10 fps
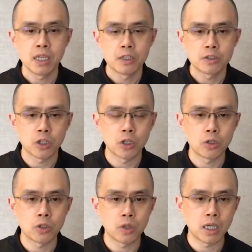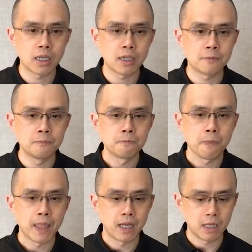So.
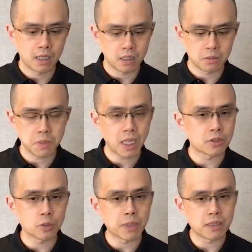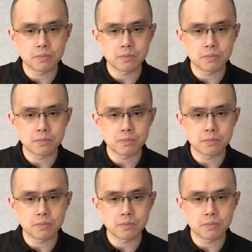But